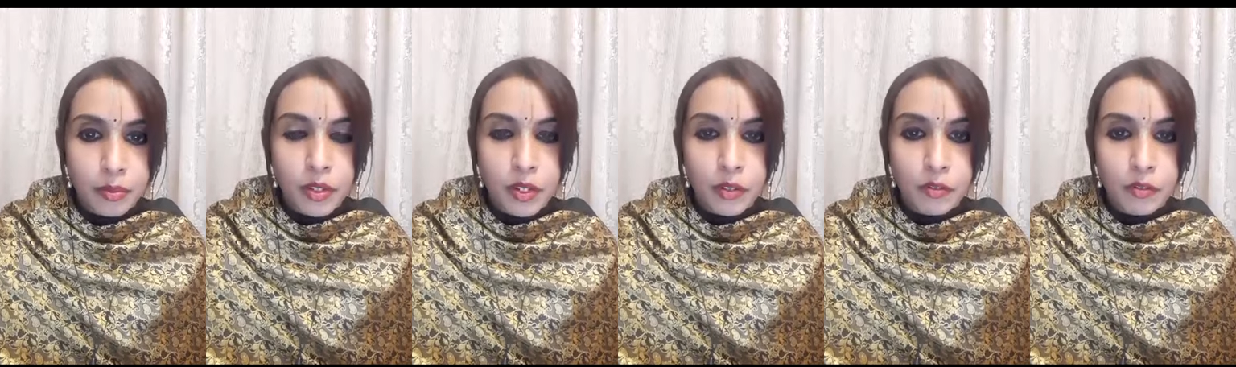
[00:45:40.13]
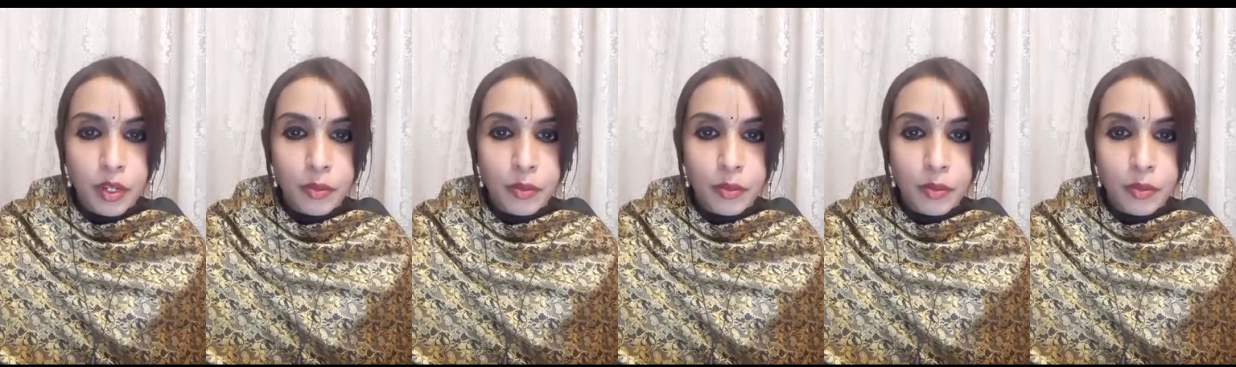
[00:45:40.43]
very
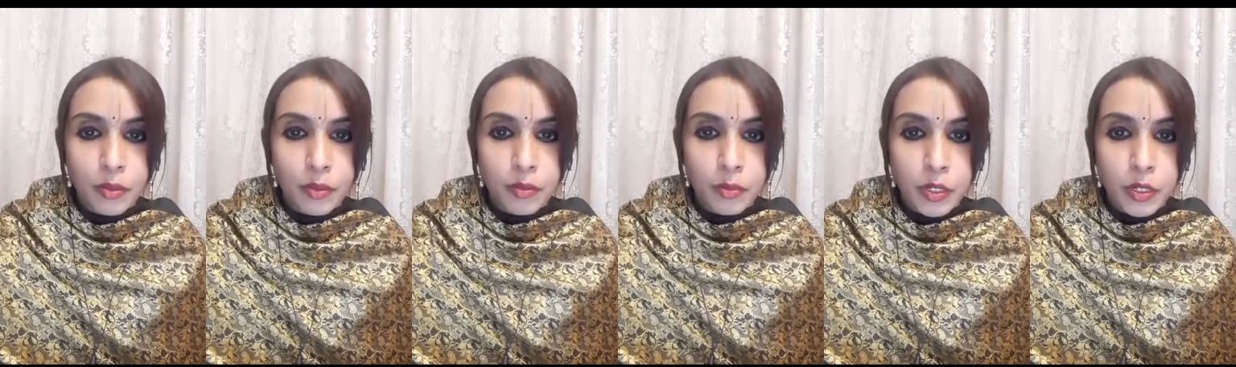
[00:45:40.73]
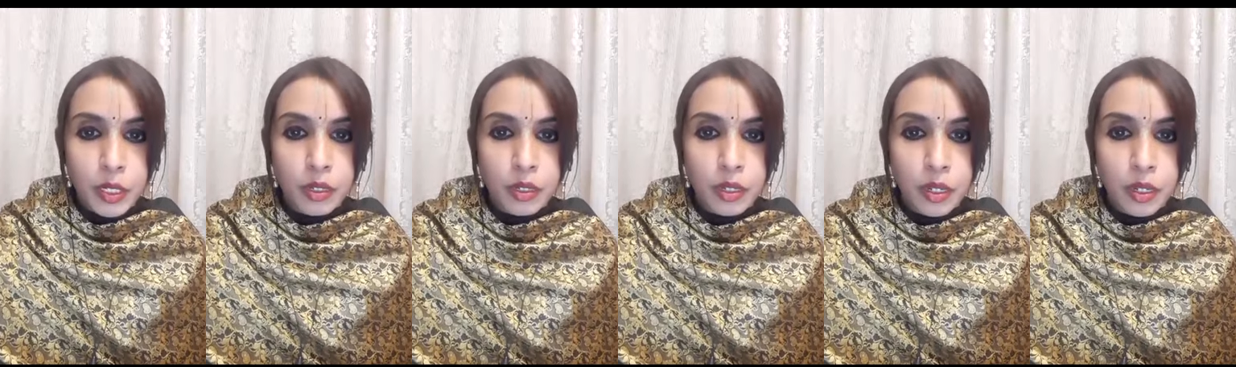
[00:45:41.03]
famous
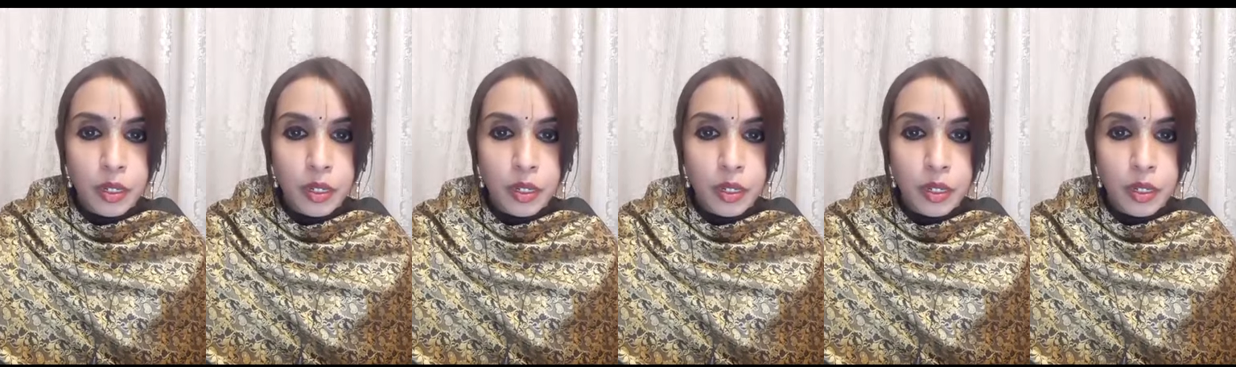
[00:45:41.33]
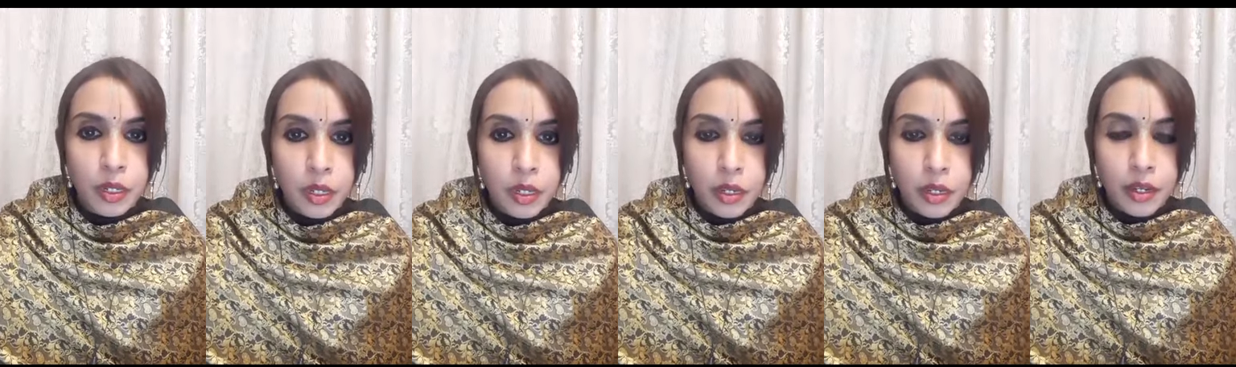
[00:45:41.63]
bhajan
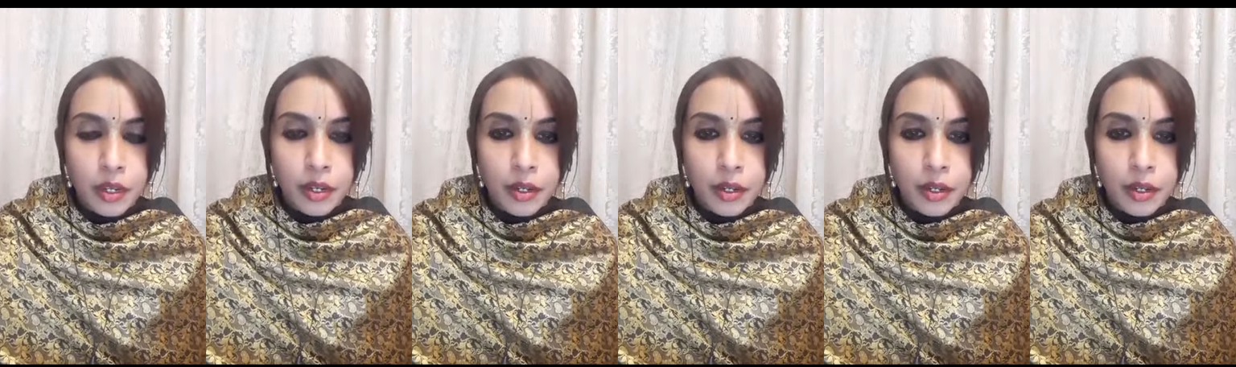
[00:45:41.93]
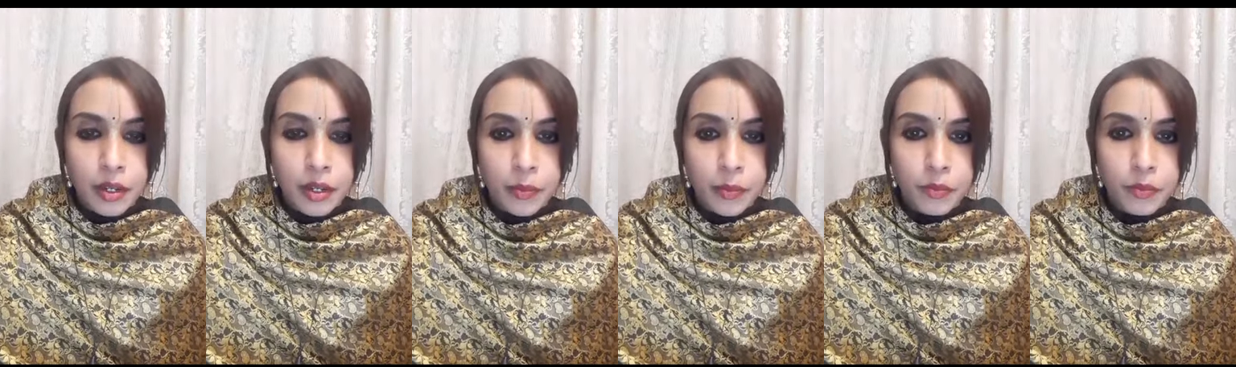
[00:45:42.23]
um,